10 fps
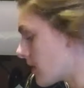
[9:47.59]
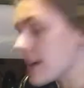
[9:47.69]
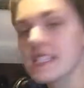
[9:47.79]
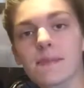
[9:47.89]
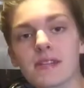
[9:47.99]

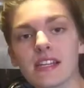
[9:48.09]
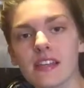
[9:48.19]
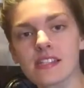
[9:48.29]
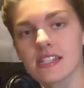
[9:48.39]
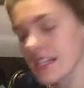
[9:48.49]
accepting
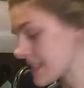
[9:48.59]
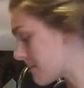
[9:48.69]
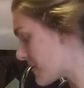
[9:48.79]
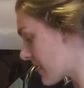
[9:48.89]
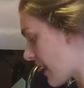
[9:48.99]
this and
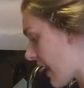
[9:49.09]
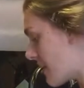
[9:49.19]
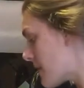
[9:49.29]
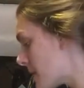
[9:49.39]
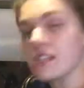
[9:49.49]
accepting
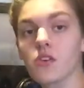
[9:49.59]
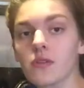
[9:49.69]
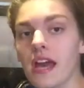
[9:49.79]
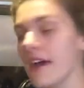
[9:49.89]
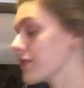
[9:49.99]
that they
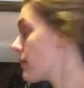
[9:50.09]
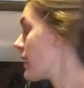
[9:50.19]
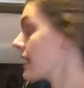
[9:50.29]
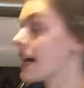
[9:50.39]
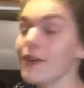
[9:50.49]
don't have the money.